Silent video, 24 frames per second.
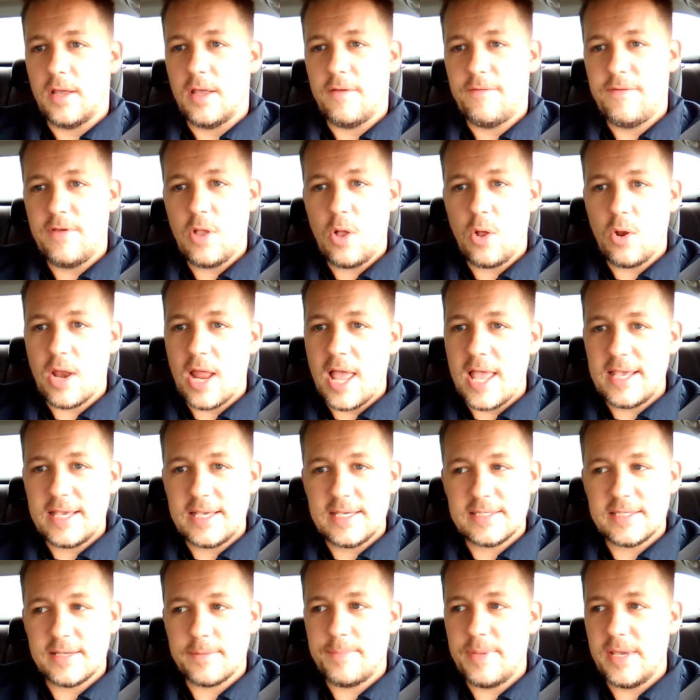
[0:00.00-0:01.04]
if you don't like
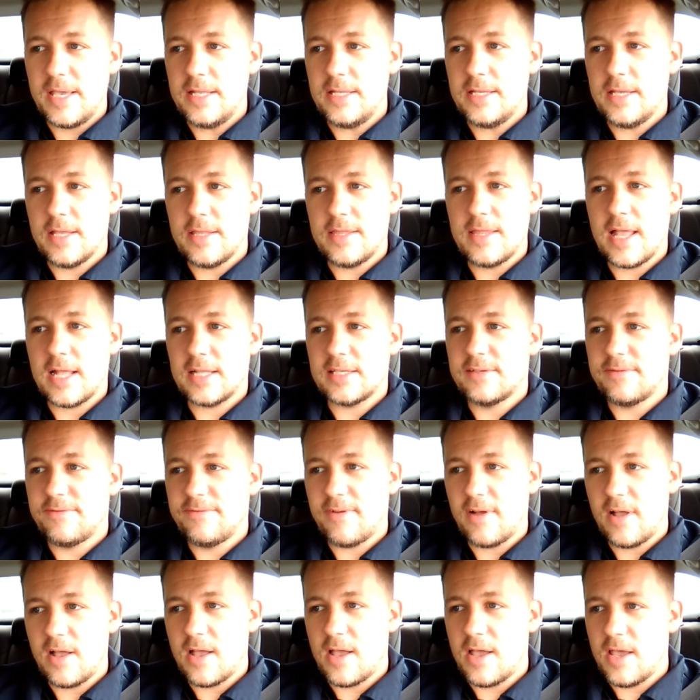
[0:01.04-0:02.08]
his opinion, that's
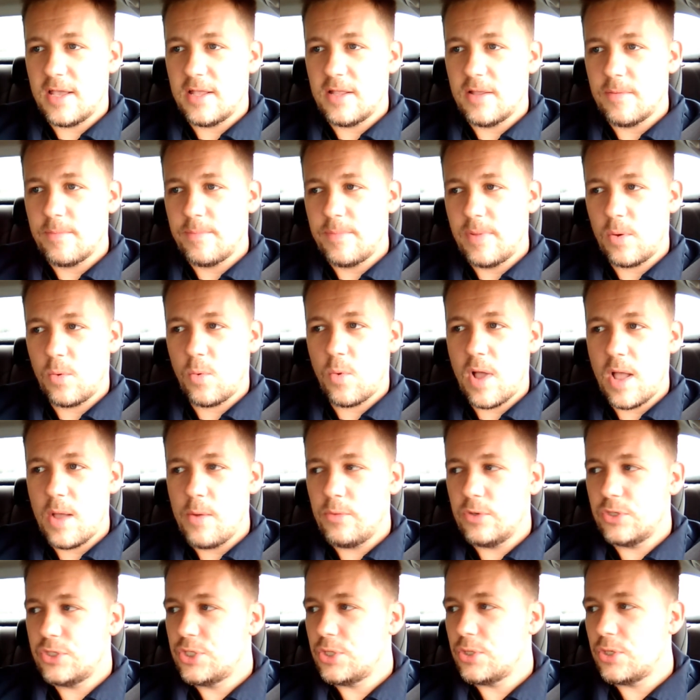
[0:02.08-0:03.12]
fine. But why
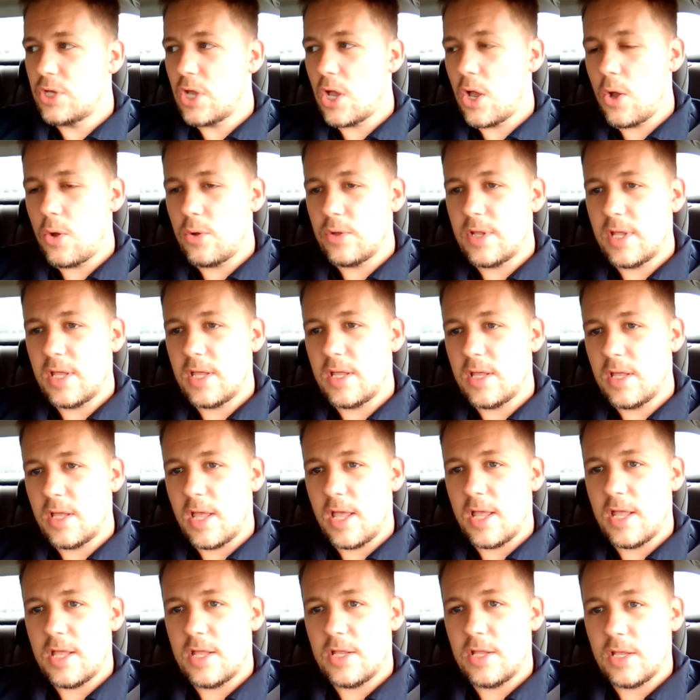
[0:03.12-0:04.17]
would you go and uh,
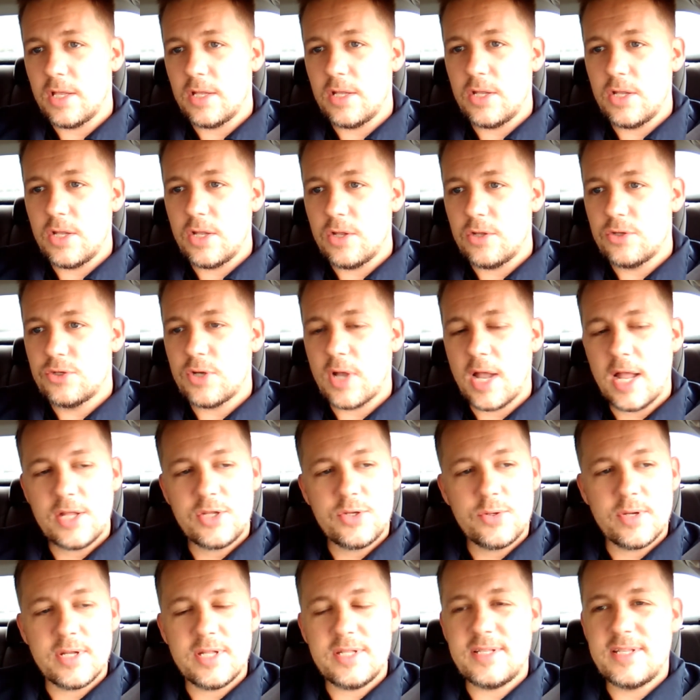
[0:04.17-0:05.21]
and try
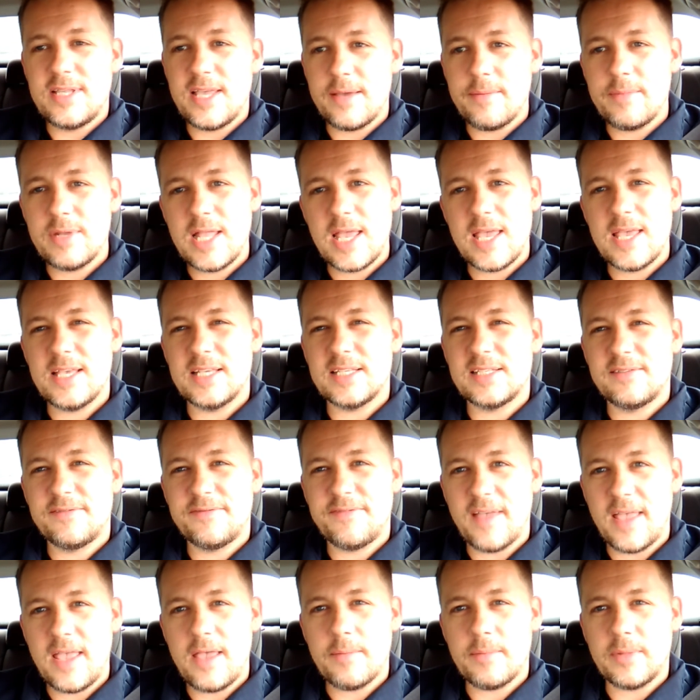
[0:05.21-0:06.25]
to intimidate his
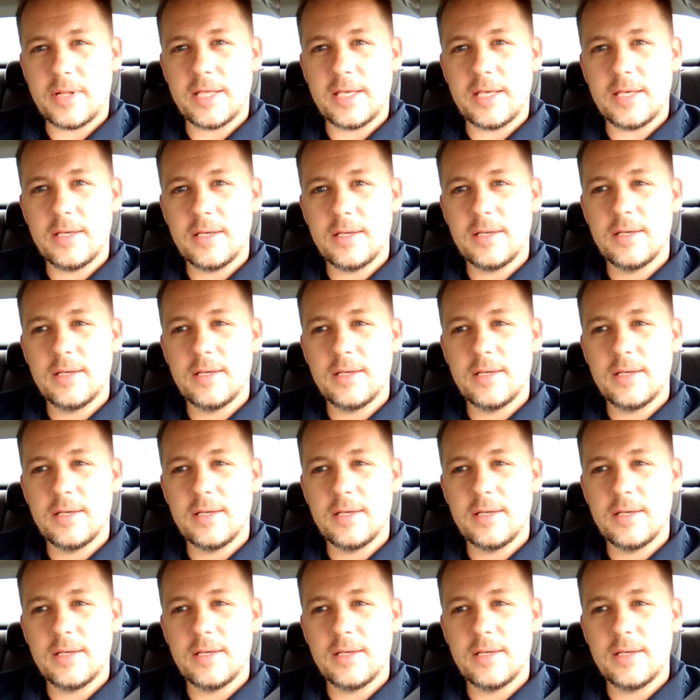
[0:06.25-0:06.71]
family?